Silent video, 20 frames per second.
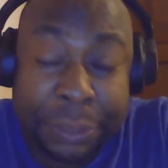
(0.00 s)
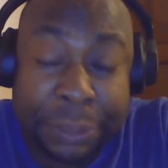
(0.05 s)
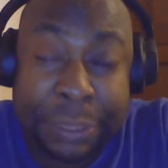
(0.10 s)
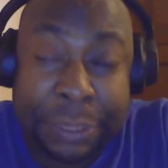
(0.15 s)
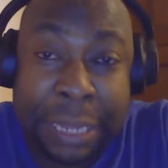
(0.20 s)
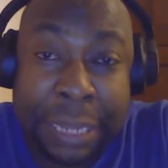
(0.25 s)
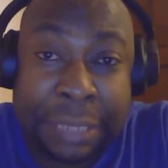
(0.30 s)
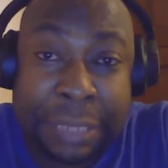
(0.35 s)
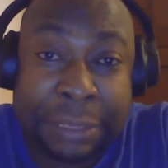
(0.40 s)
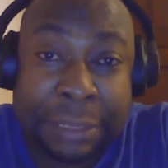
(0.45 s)

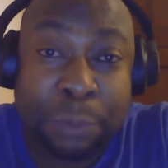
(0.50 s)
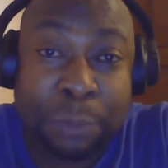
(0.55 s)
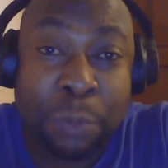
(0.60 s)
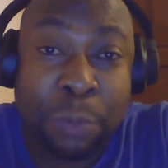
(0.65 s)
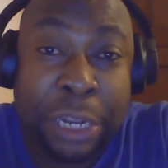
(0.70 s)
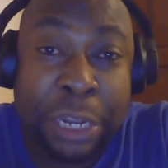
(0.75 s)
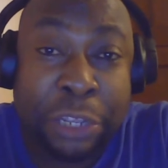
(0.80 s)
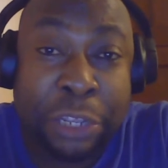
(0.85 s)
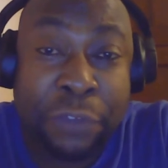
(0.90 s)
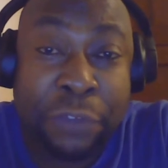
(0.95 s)
That's
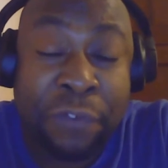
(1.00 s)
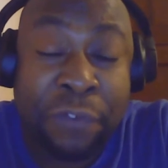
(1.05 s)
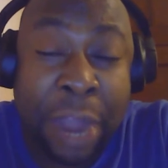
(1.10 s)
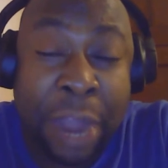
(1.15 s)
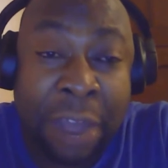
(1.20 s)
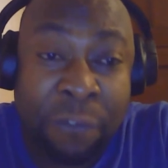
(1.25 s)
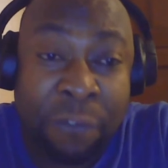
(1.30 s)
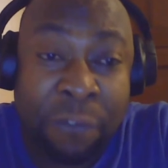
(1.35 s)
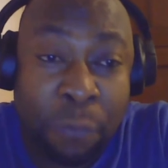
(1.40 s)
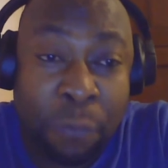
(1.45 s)
where you
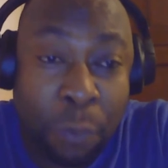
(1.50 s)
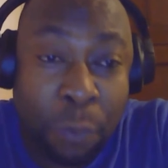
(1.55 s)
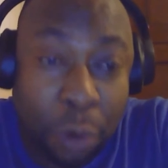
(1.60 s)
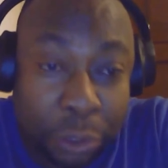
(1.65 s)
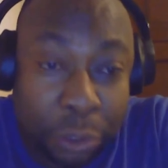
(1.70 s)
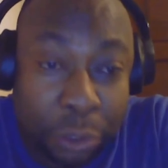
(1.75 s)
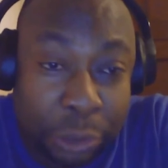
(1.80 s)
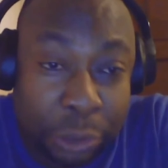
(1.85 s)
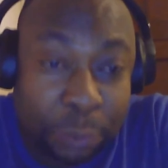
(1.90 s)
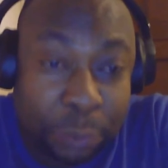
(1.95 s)
have
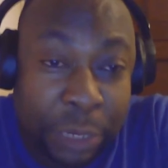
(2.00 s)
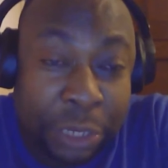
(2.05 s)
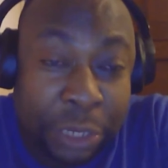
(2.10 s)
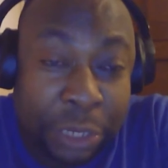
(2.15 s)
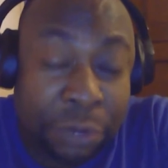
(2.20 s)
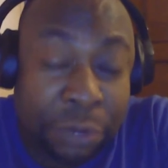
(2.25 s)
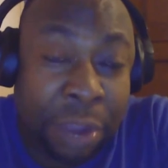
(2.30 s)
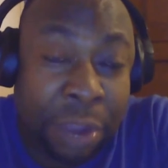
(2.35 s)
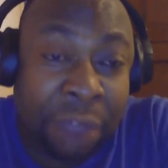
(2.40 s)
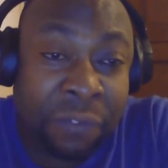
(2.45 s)
worked, where
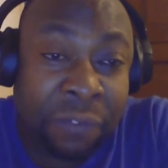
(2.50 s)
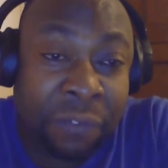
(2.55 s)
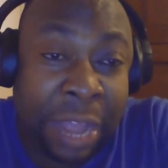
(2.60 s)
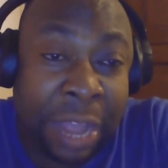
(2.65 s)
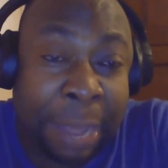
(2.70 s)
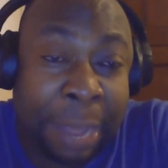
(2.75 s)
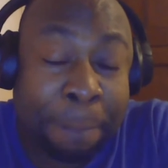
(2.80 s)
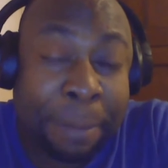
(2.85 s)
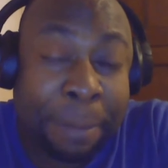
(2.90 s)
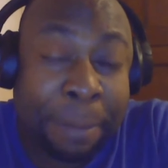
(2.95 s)
you have
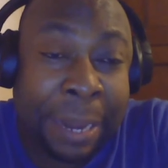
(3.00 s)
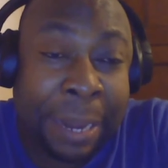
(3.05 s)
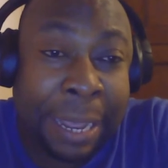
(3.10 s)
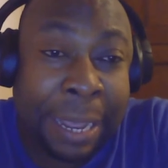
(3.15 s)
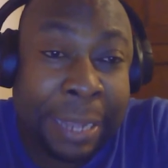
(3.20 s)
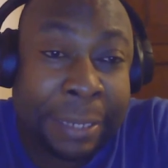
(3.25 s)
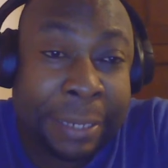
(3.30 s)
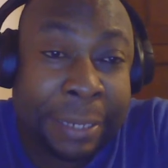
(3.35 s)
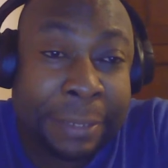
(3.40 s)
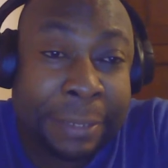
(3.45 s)

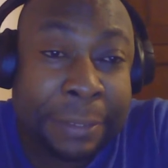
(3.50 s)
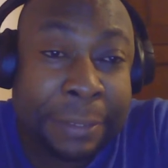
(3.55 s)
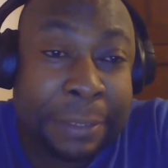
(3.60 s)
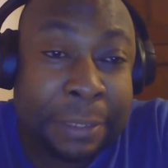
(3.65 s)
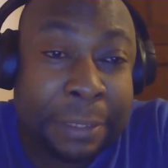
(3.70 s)
applied